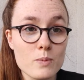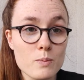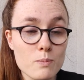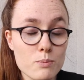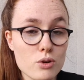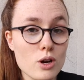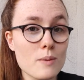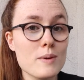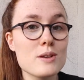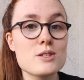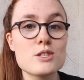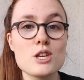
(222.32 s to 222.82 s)

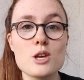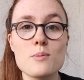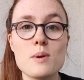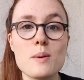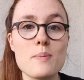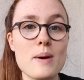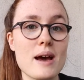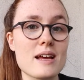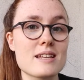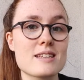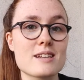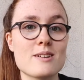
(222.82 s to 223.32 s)
promise you, be
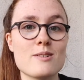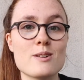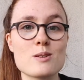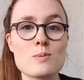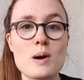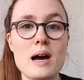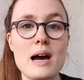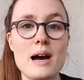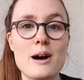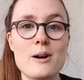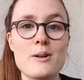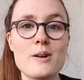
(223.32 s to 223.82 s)
better as
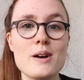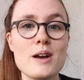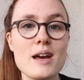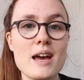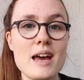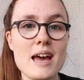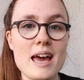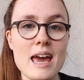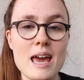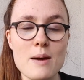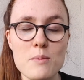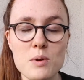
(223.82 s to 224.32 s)
well
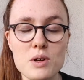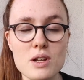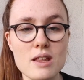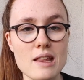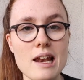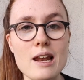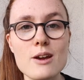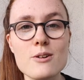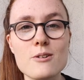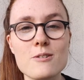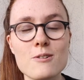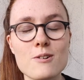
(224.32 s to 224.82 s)
in one of the
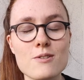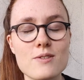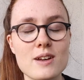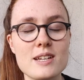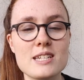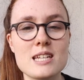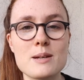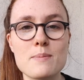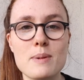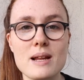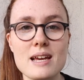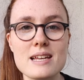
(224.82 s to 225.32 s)
local
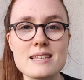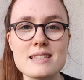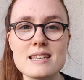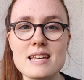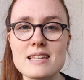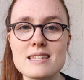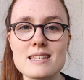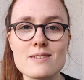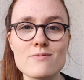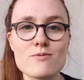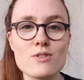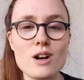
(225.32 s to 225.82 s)
authentic
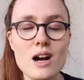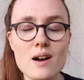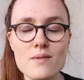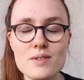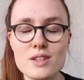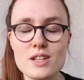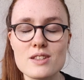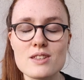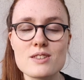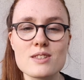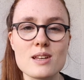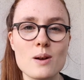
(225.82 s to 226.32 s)
places rather
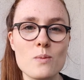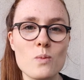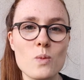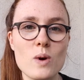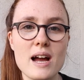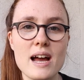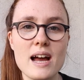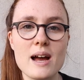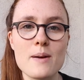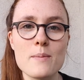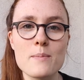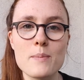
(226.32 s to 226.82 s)
than
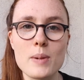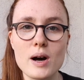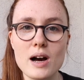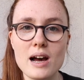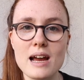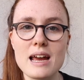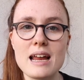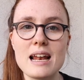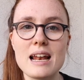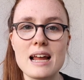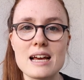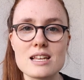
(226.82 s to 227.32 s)
somewhere
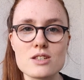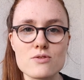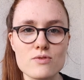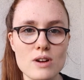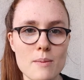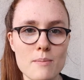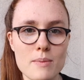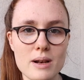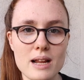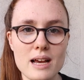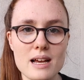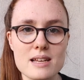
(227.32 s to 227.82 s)
by Las
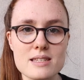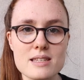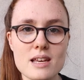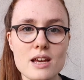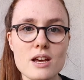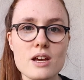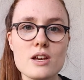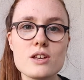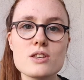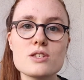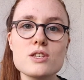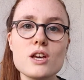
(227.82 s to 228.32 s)
Ramblas.
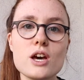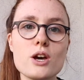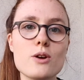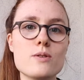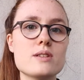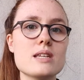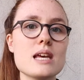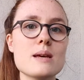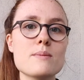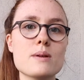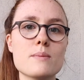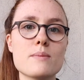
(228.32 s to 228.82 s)
So
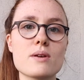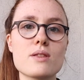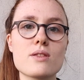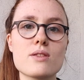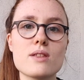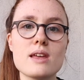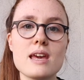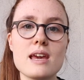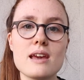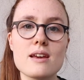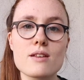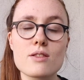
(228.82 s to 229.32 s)
tip number
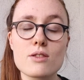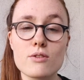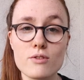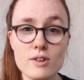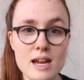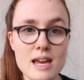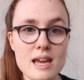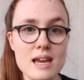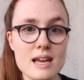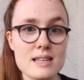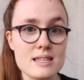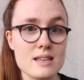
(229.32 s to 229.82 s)
3
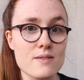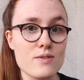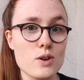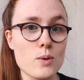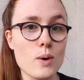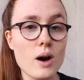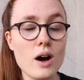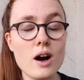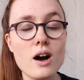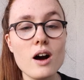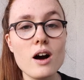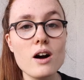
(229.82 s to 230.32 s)
is if you
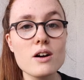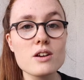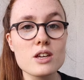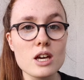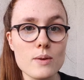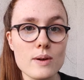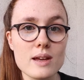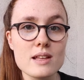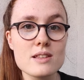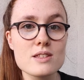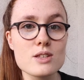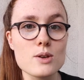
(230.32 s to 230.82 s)
are
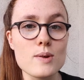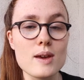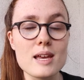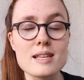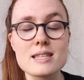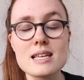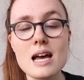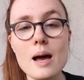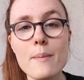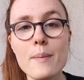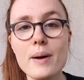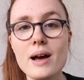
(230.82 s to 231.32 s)
going to eat
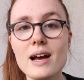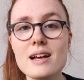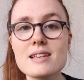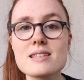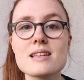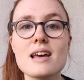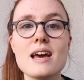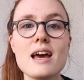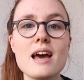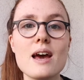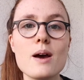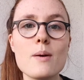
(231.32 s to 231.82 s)

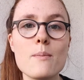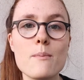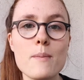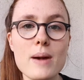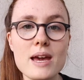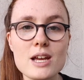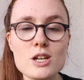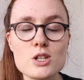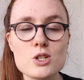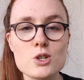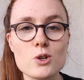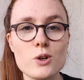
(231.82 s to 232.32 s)
tapas,
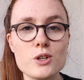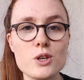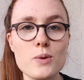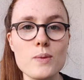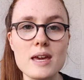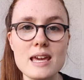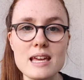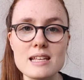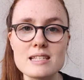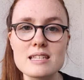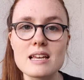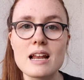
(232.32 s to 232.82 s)
make sure you
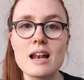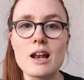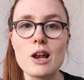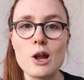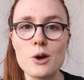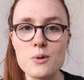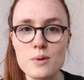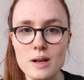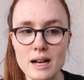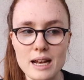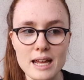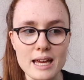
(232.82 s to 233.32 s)
eat
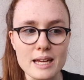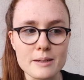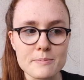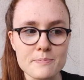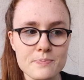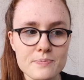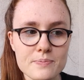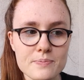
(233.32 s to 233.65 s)
locally.